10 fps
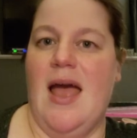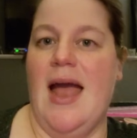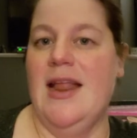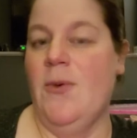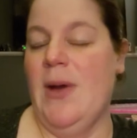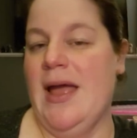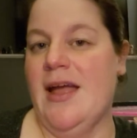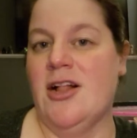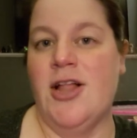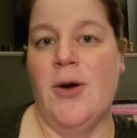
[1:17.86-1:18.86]

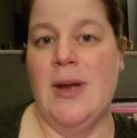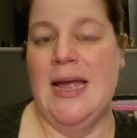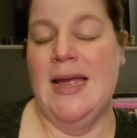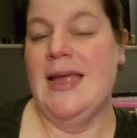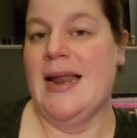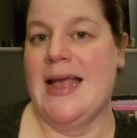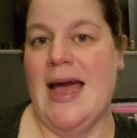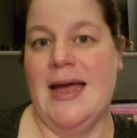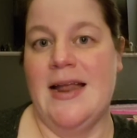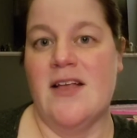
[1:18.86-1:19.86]
Anyway, Khloe, yet
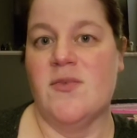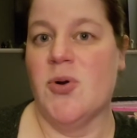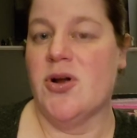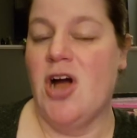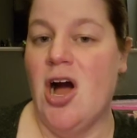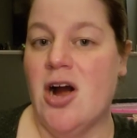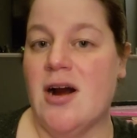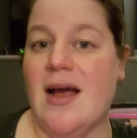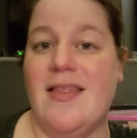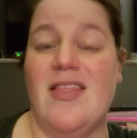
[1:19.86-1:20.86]
again, has a broken
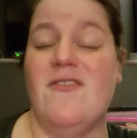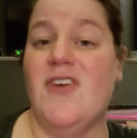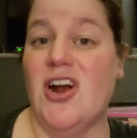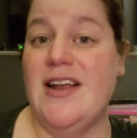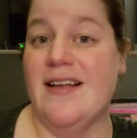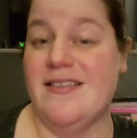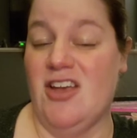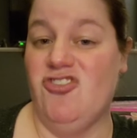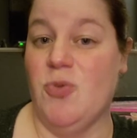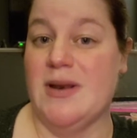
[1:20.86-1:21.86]
heart. And then the very next
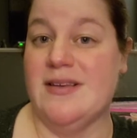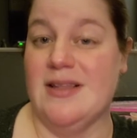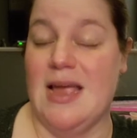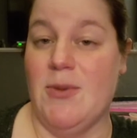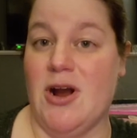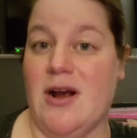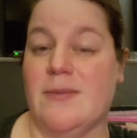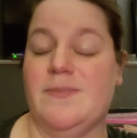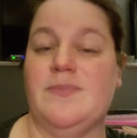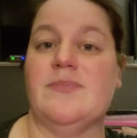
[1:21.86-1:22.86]
day she went to
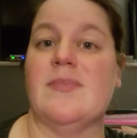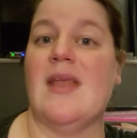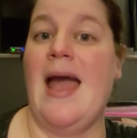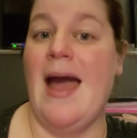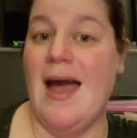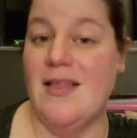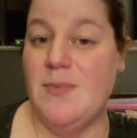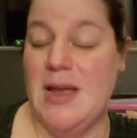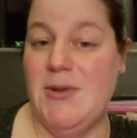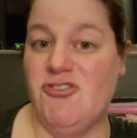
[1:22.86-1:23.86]
labor, had
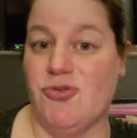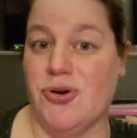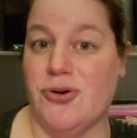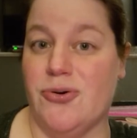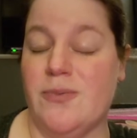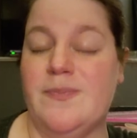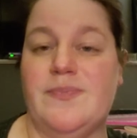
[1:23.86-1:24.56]
baby True,